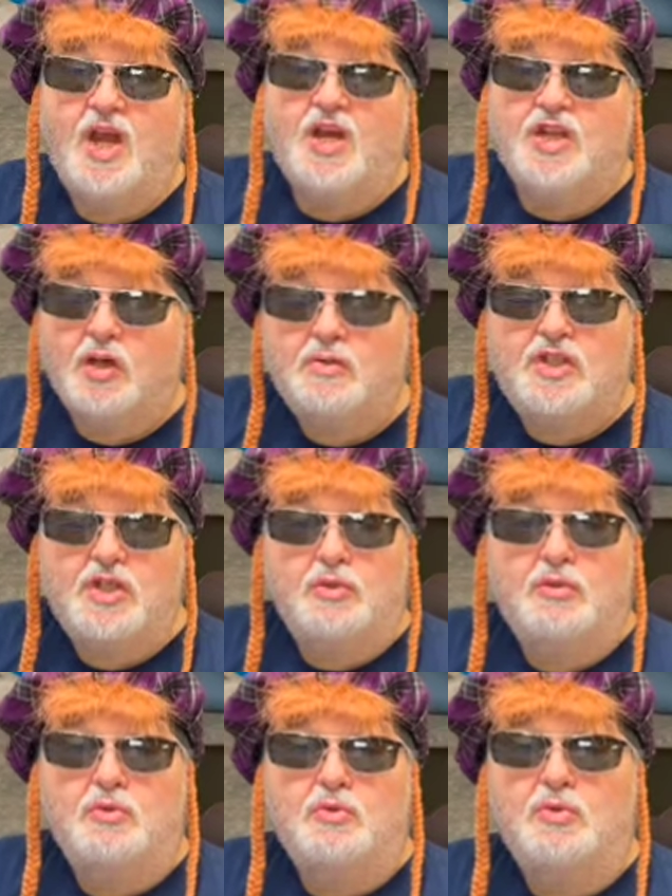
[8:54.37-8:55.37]
Go
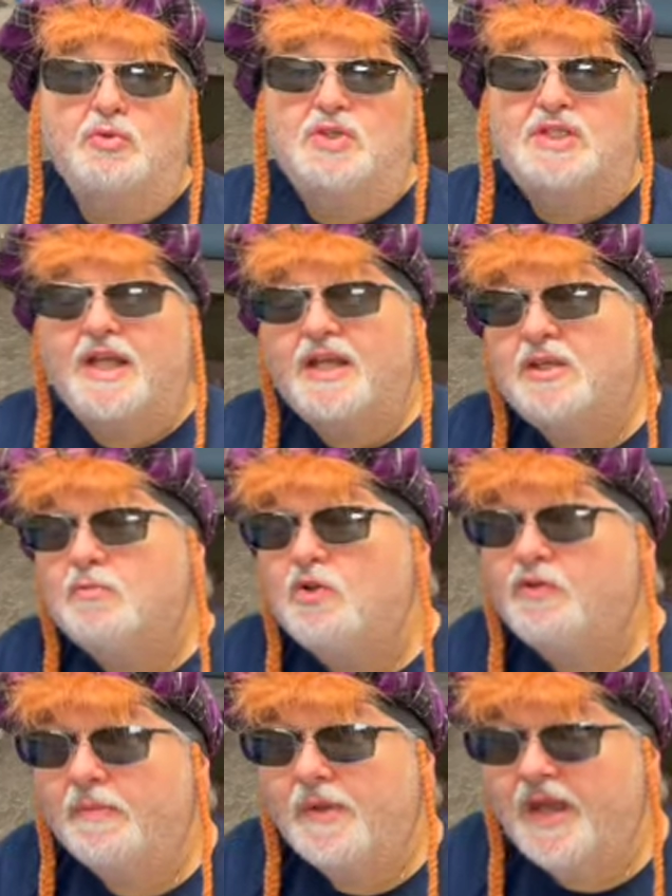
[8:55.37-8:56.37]
to
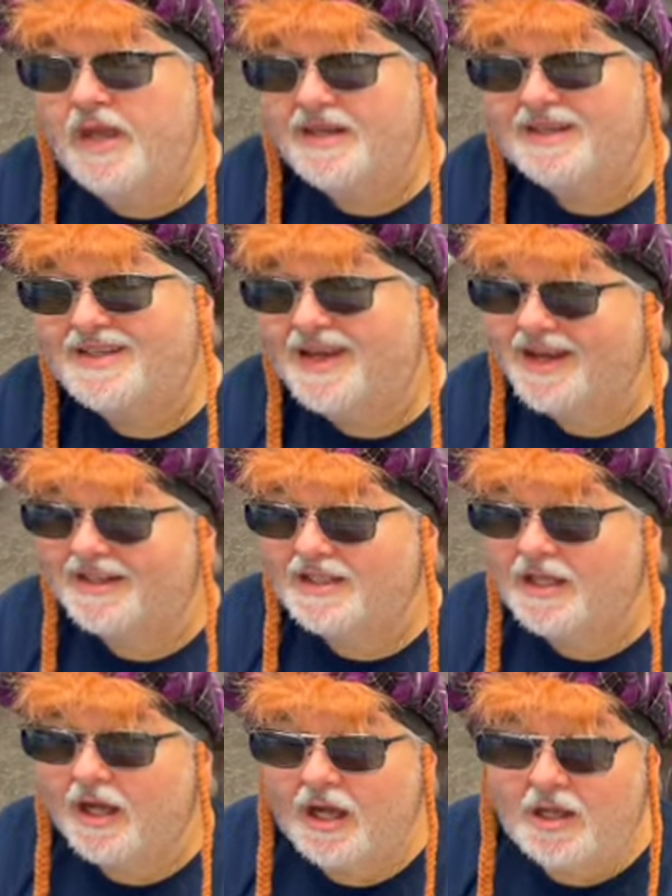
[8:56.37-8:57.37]

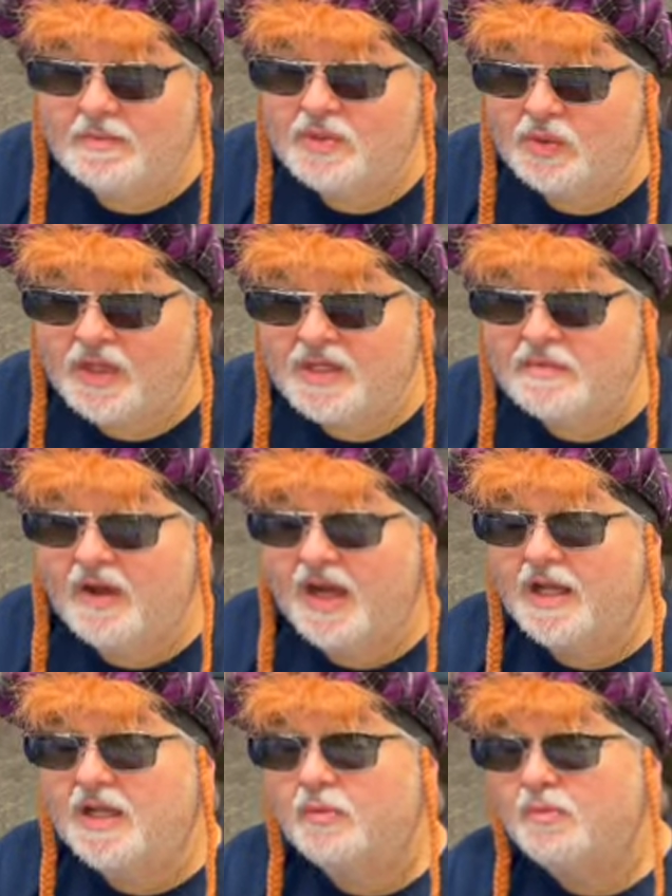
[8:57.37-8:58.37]
stanthemovieman.com to read
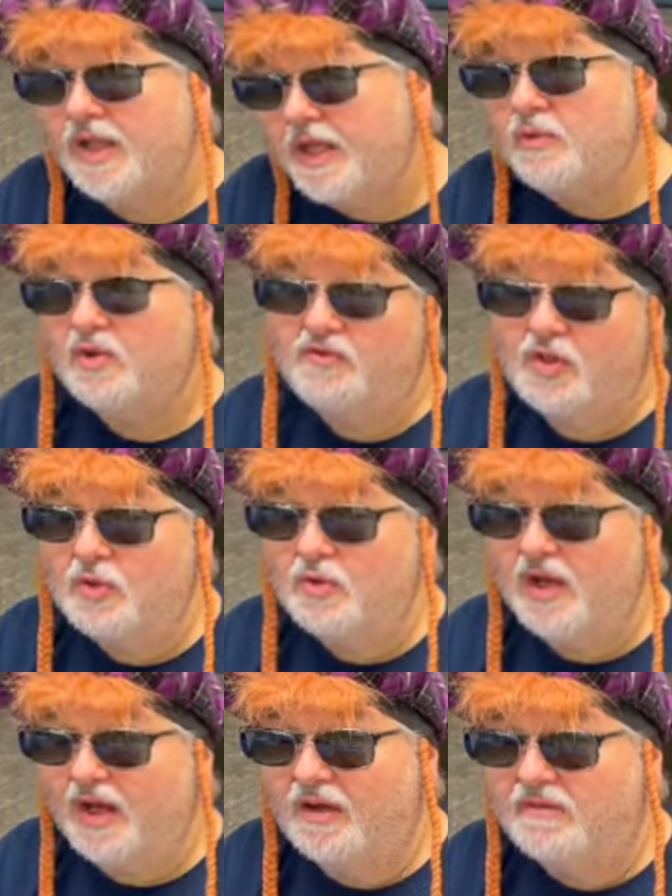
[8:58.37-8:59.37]
my complete review
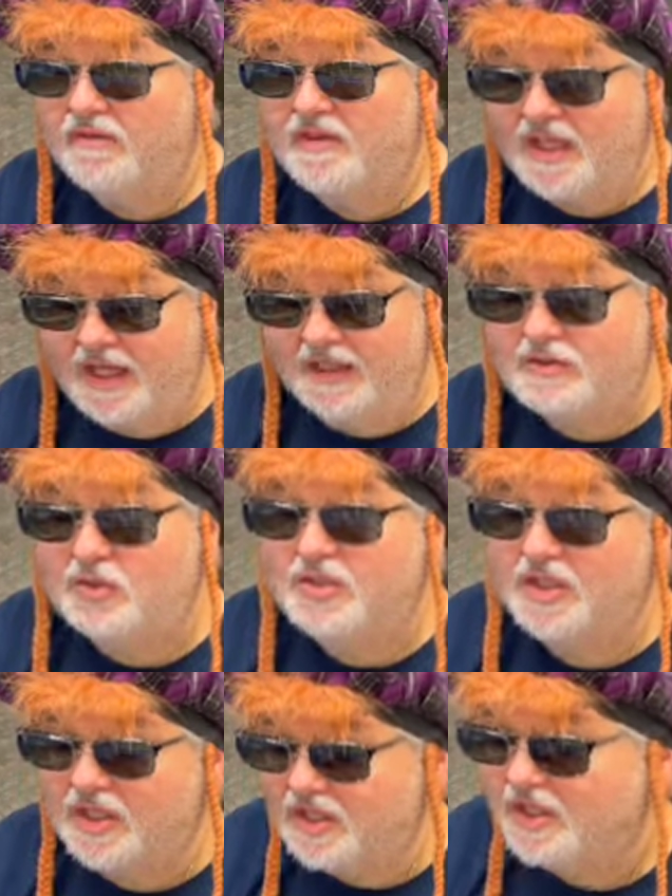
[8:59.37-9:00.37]
of The
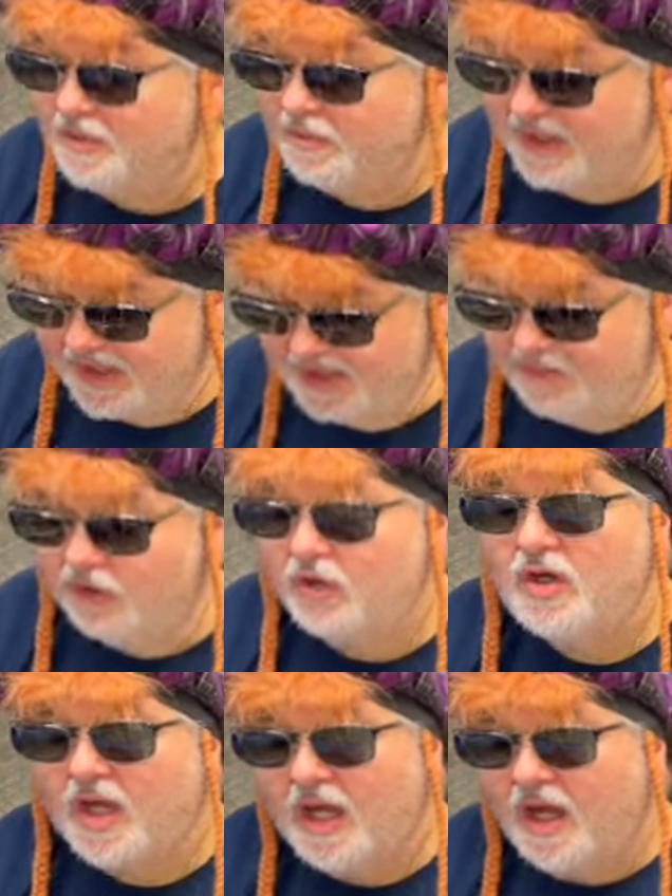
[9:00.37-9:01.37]
Exorcist Believer.
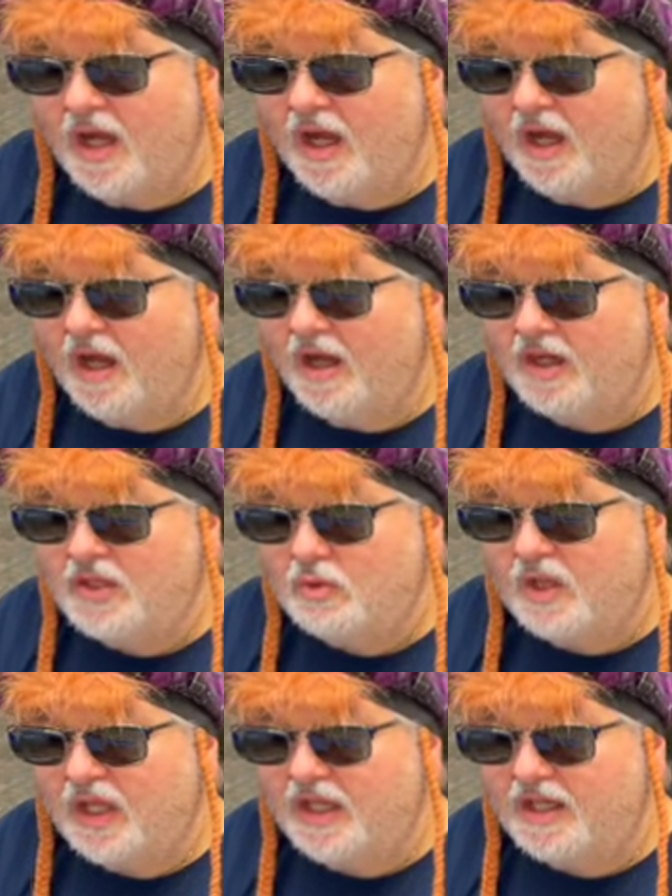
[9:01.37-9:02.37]
Uh, you
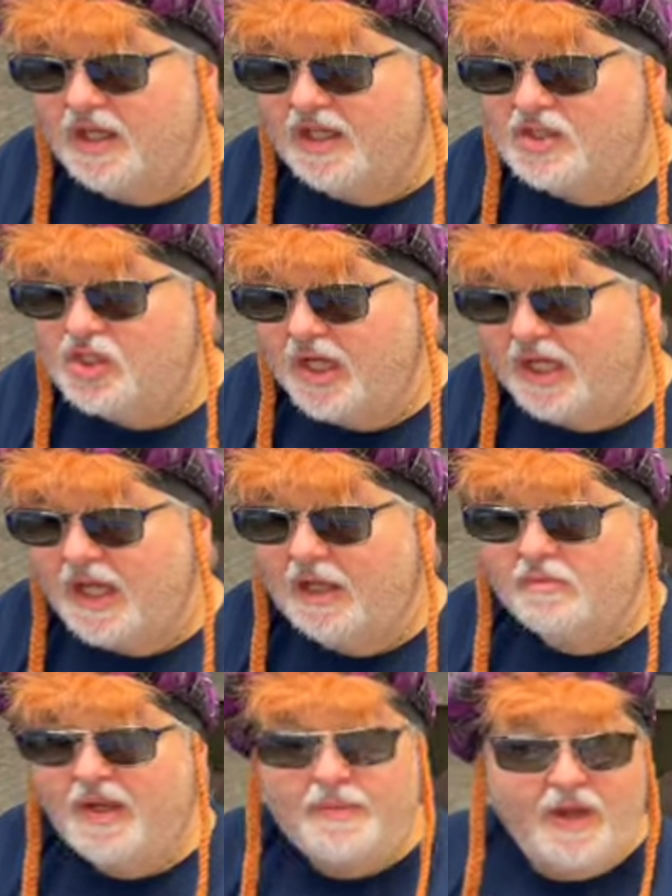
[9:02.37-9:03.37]
can check
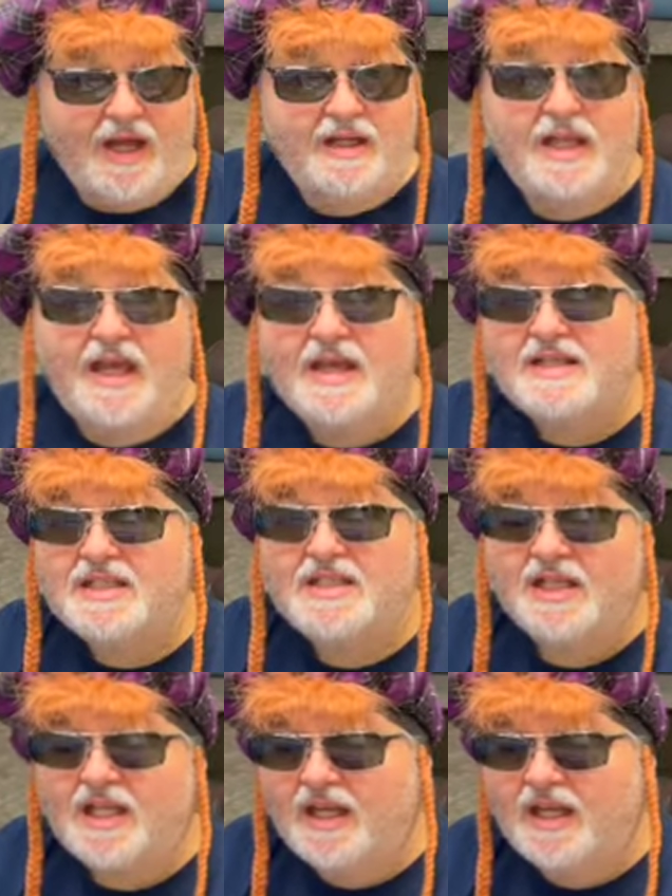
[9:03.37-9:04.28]
out my podcast.